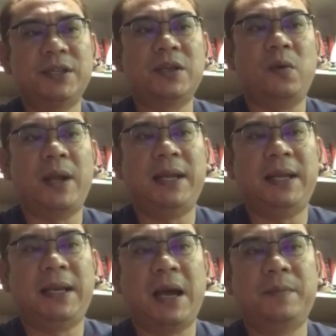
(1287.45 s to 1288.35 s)
when
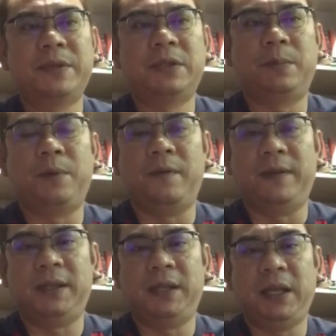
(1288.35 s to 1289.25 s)
it comes to
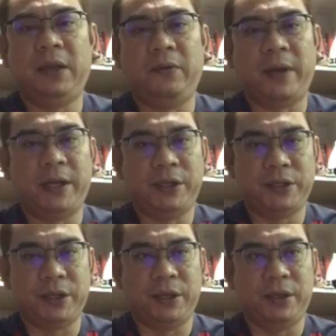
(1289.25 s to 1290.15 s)
poverty
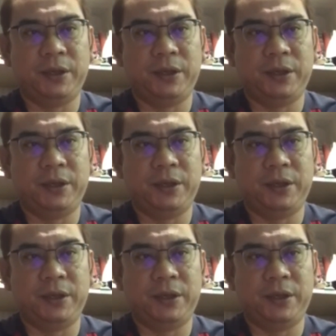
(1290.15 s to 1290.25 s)
eradication.